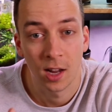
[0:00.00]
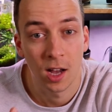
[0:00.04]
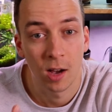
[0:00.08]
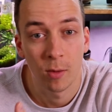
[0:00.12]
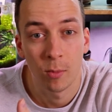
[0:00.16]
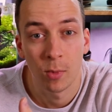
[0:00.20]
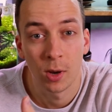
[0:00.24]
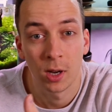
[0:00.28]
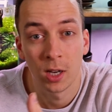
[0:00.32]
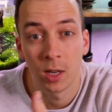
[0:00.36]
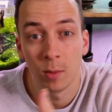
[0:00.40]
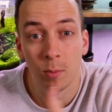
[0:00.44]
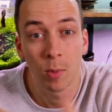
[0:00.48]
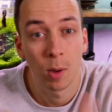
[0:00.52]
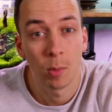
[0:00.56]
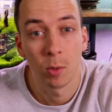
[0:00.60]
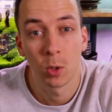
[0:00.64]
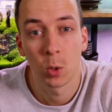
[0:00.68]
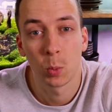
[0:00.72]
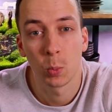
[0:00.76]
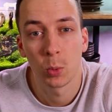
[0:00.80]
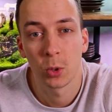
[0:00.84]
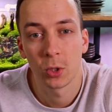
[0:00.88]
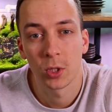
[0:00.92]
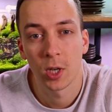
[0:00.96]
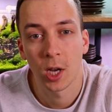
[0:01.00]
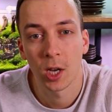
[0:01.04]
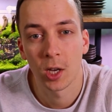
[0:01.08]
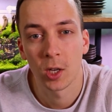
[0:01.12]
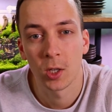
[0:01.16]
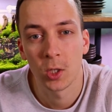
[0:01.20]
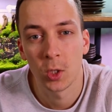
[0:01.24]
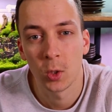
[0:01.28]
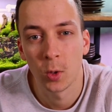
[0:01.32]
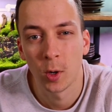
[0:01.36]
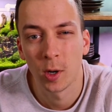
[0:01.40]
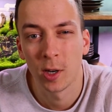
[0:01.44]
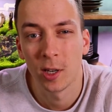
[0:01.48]
how many bubbles per
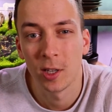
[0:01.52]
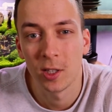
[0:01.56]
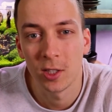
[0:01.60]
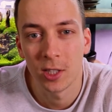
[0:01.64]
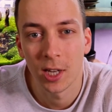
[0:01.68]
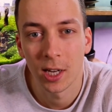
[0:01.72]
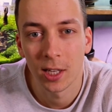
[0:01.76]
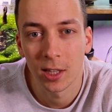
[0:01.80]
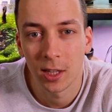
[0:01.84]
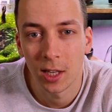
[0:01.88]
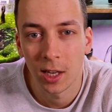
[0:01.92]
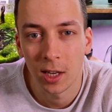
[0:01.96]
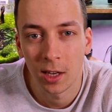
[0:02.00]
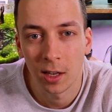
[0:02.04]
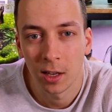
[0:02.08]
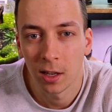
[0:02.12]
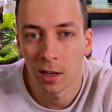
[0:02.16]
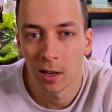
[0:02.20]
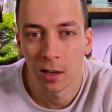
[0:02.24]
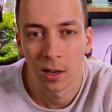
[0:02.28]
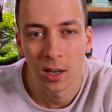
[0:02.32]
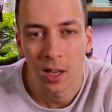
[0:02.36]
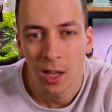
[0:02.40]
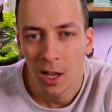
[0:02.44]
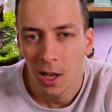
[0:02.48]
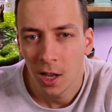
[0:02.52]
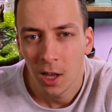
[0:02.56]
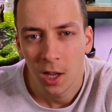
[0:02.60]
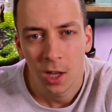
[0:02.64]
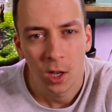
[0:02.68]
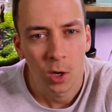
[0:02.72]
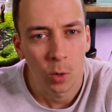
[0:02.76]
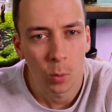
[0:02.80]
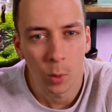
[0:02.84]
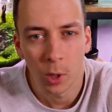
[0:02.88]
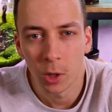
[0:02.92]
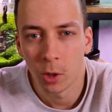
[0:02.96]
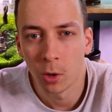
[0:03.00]
second you are injecting and
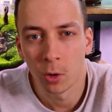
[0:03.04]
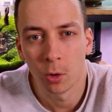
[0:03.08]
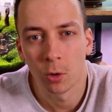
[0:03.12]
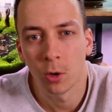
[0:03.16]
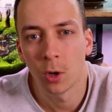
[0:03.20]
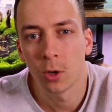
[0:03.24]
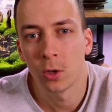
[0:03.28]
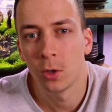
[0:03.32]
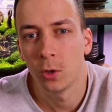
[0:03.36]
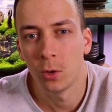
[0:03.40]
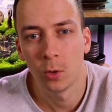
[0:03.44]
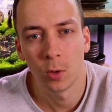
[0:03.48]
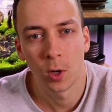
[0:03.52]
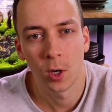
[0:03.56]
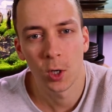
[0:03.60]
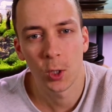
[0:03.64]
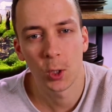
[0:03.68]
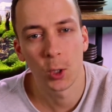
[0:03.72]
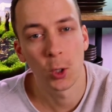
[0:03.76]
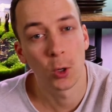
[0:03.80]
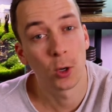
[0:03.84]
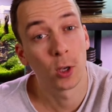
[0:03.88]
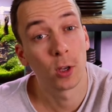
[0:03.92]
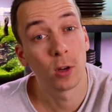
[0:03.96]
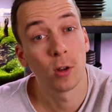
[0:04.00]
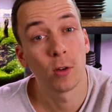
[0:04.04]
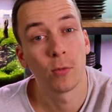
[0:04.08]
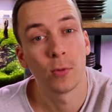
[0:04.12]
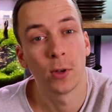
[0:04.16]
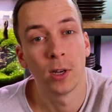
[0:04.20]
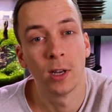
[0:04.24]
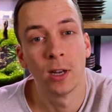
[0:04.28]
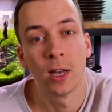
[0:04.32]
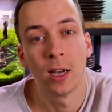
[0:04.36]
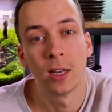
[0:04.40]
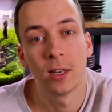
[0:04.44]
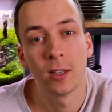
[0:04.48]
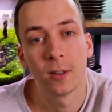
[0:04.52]
whether or not you are shutting it off at
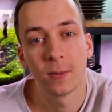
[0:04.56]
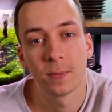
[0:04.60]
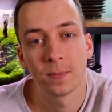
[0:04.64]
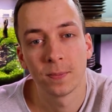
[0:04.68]
night.